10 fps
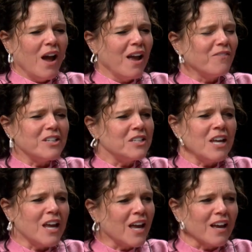I have a
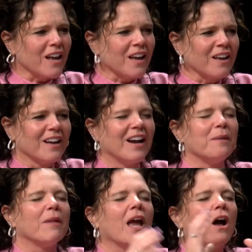tick. And
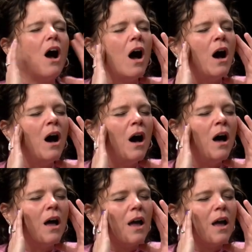I'm like, oh,